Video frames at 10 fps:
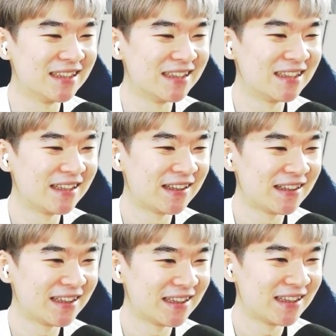
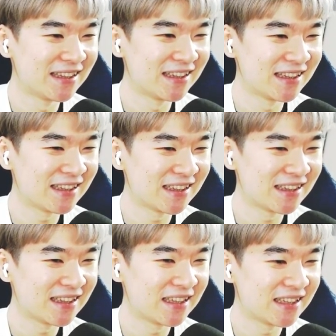
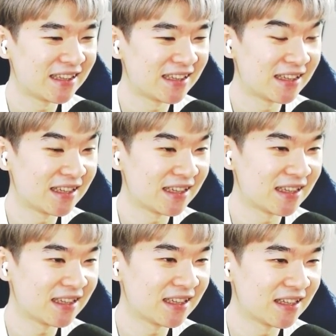Nothing is said.